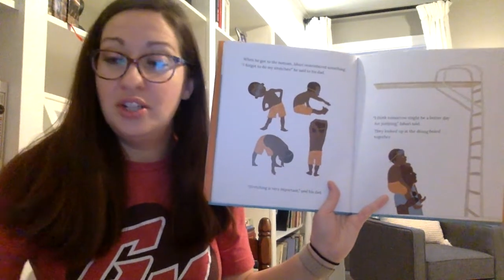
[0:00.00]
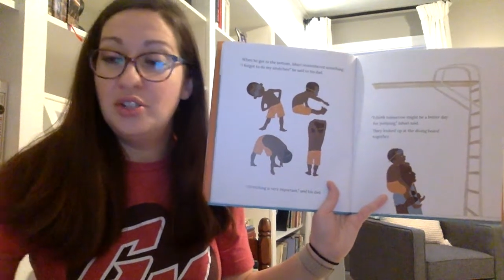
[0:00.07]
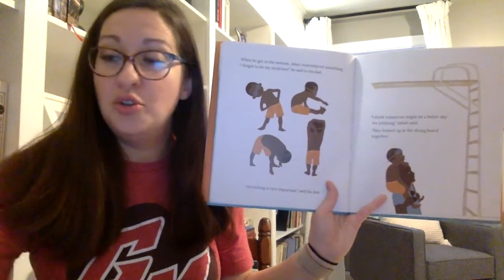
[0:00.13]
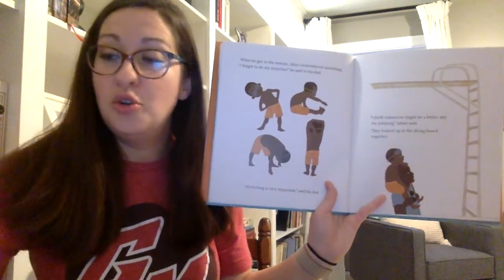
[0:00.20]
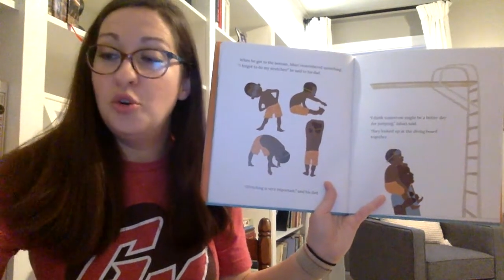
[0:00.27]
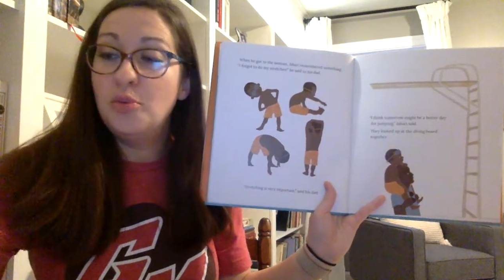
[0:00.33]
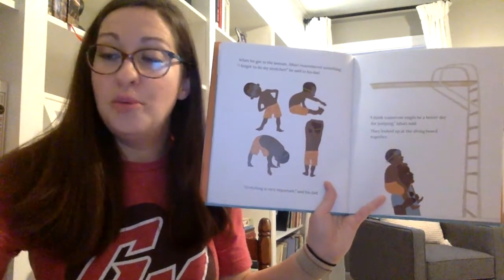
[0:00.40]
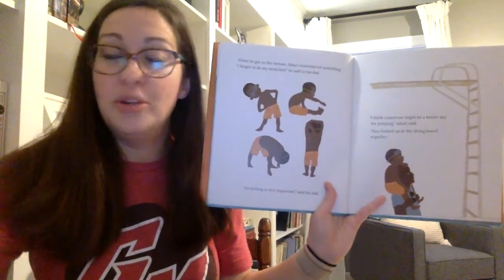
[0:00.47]
to do a
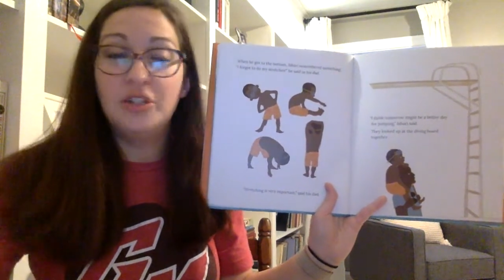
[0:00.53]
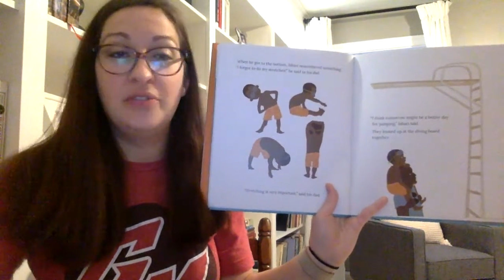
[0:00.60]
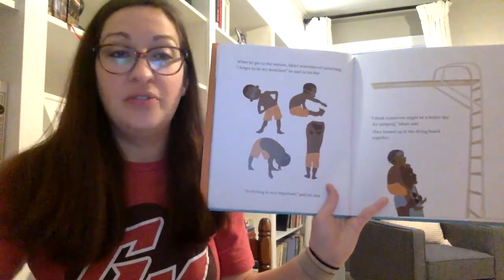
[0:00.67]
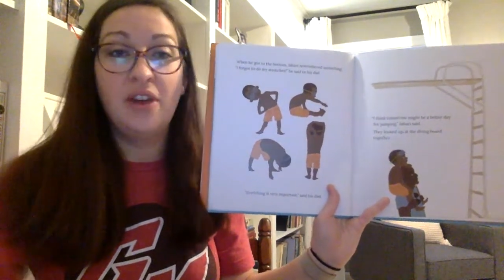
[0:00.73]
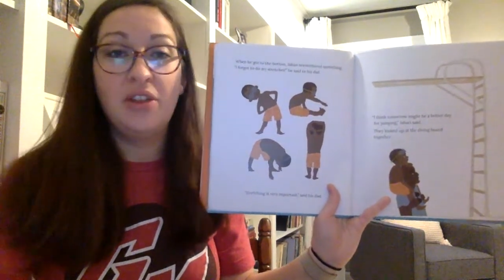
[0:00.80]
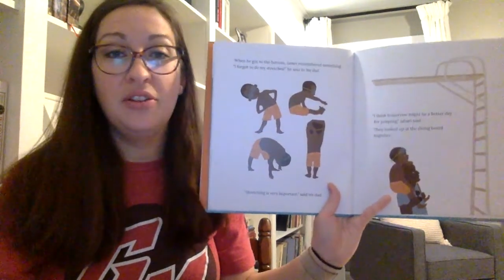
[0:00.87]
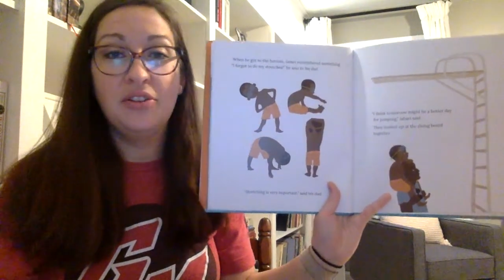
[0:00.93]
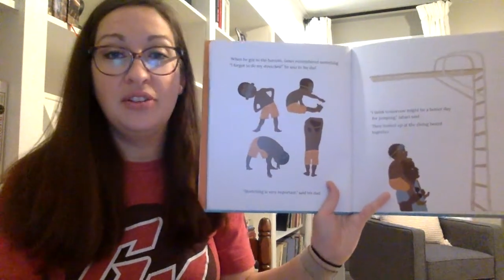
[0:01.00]
whole bunch of
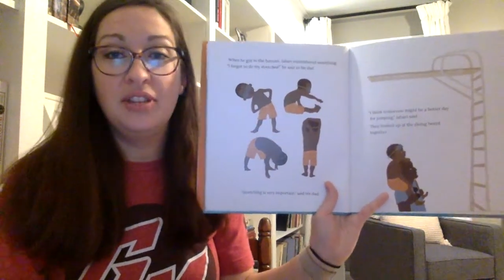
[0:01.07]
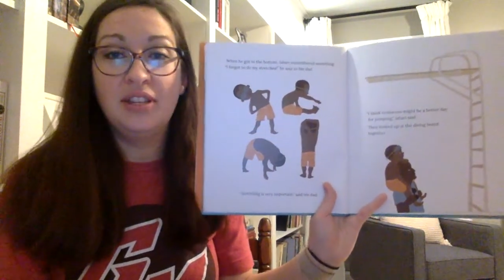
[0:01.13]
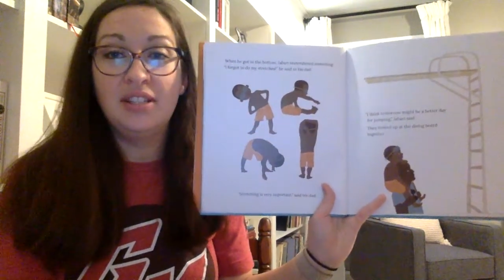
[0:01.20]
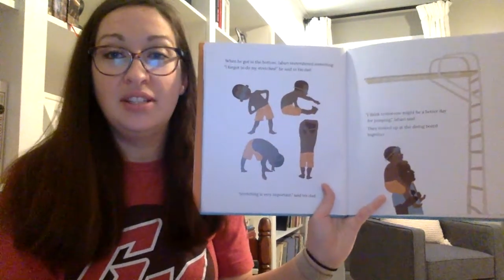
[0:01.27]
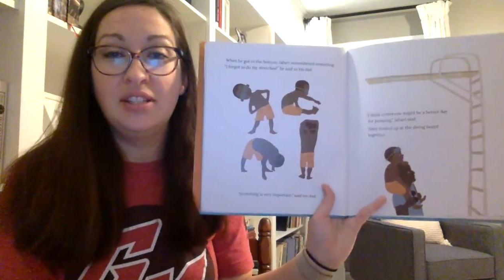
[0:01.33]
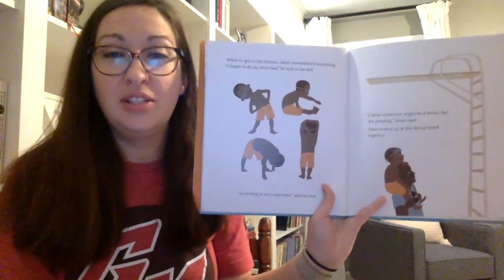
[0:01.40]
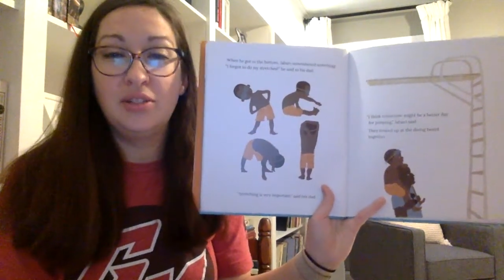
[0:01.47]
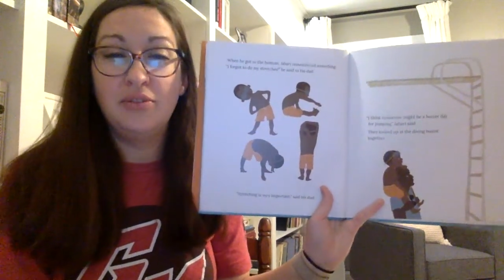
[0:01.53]
other
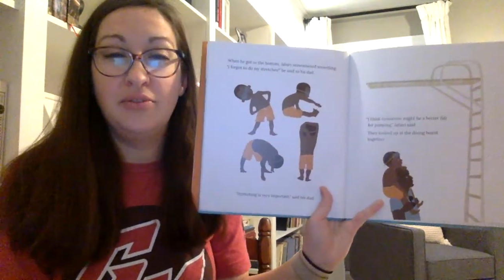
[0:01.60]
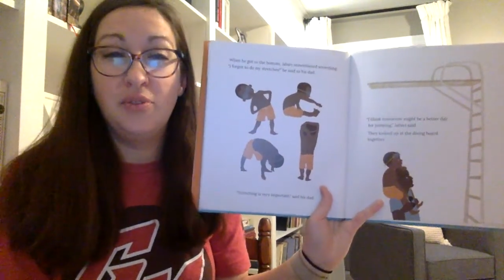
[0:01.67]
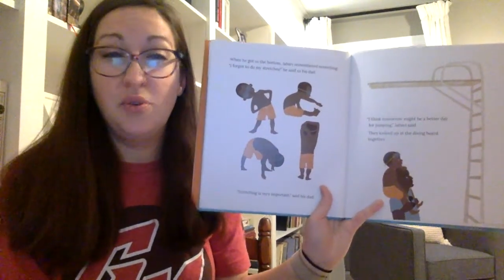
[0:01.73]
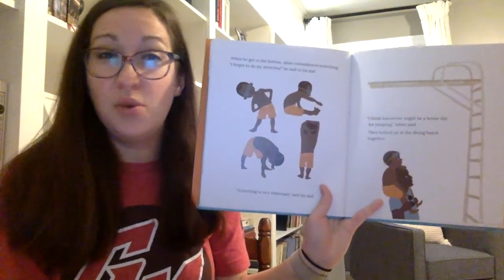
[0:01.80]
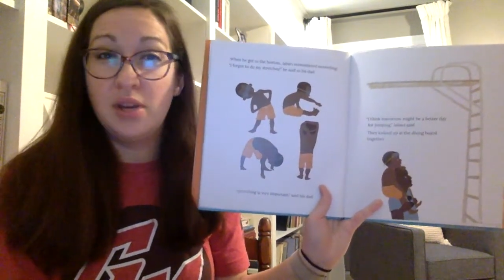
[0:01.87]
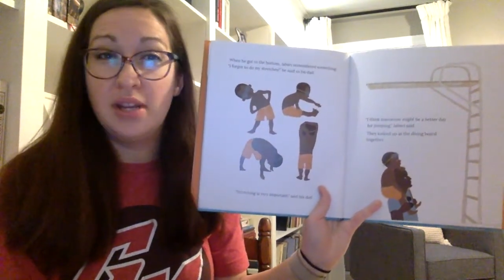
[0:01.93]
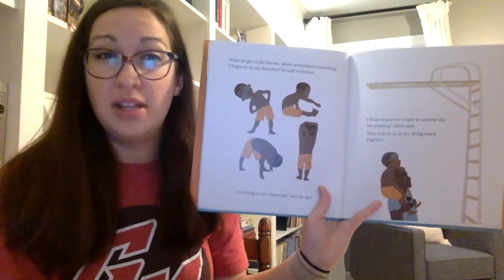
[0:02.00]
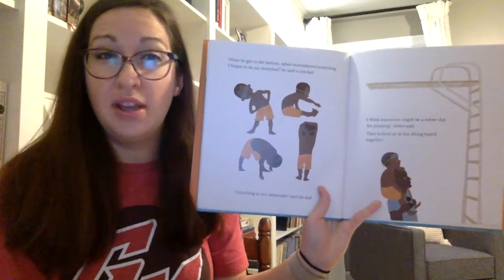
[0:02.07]
things to
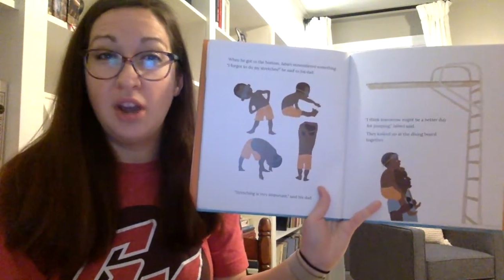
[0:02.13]
avoid